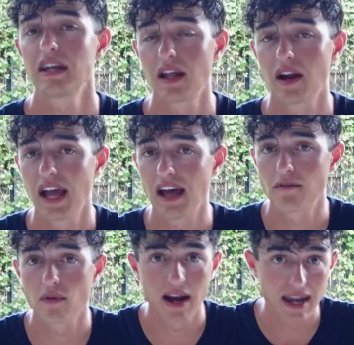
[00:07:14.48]
kit that I
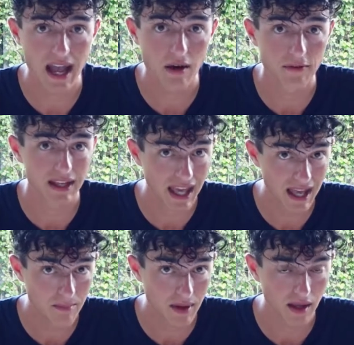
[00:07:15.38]
have right now for
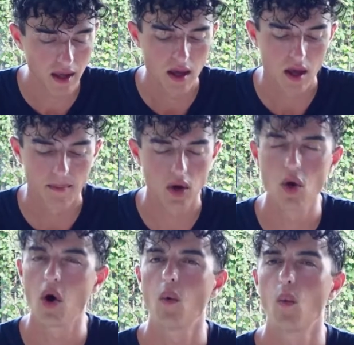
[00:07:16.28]
camping, but
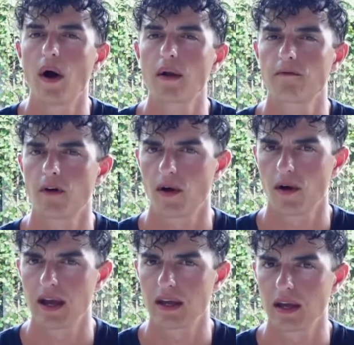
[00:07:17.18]
not one for
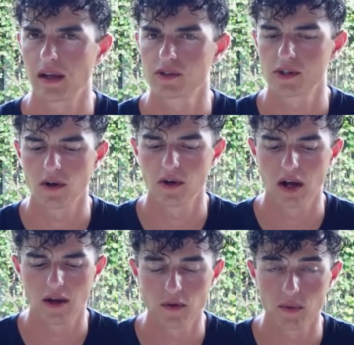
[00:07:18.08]
hiking. So
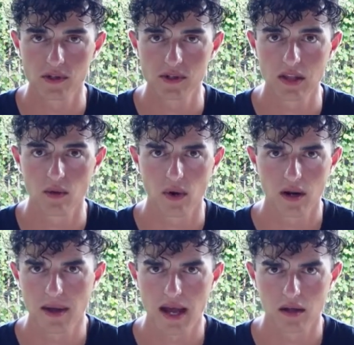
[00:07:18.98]
if you want to see the
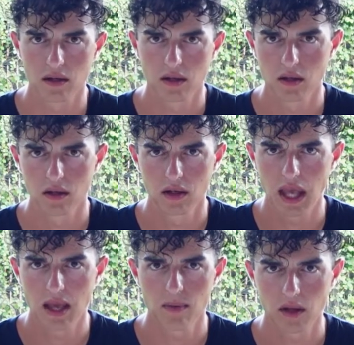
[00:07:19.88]
one about
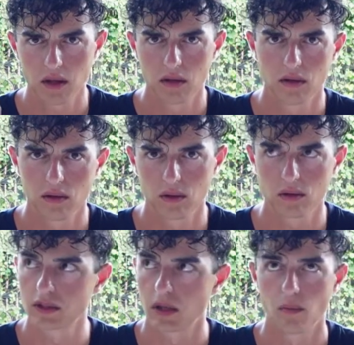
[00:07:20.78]
camping,
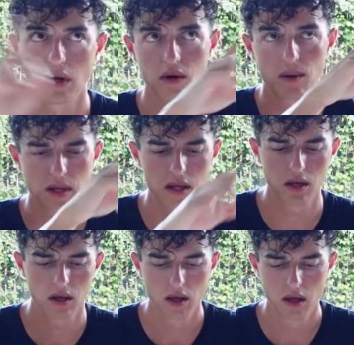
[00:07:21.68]
look somewhere up here.